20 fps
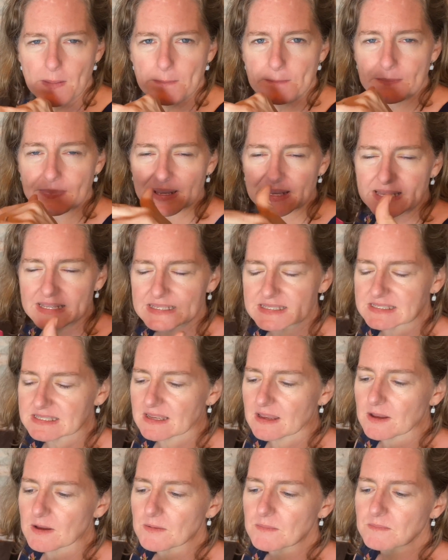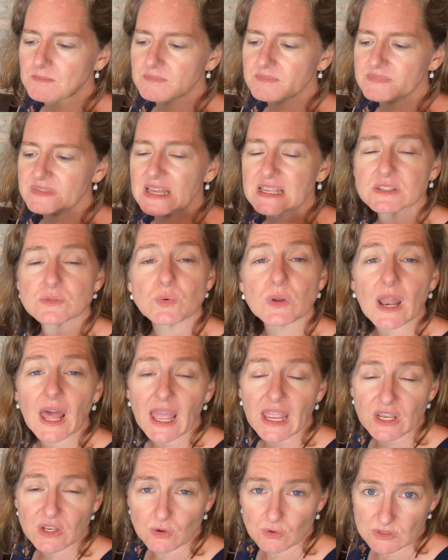But that's when
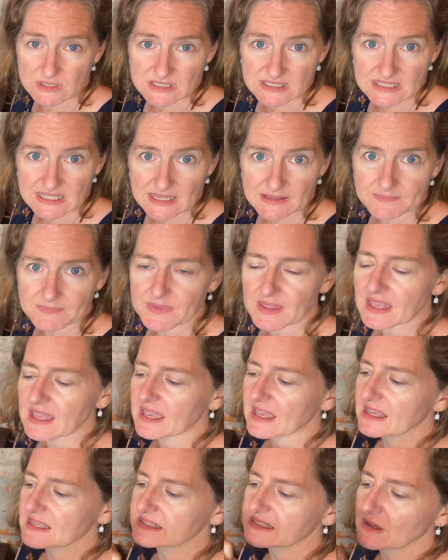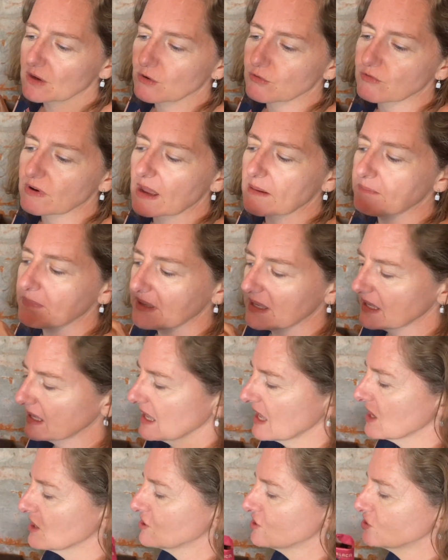I noticed it, is they're wrapping.
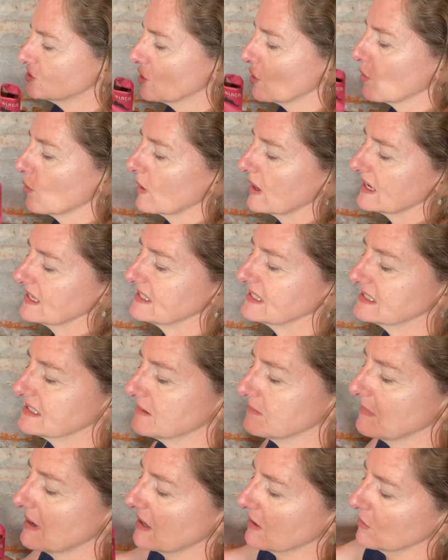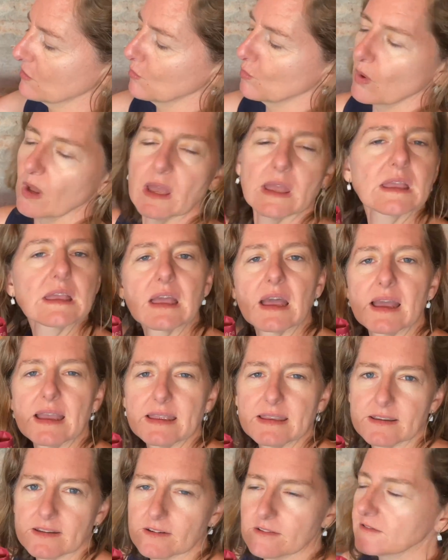So it doesn't matter what
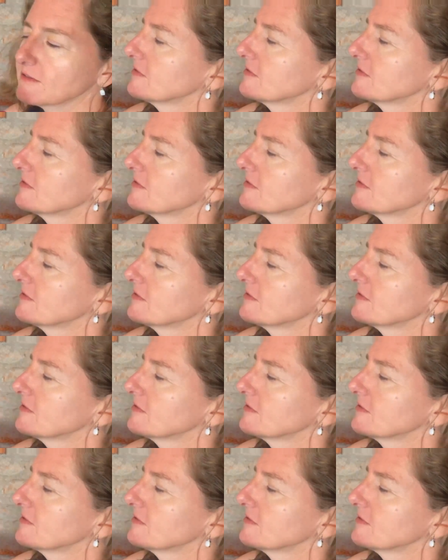kind of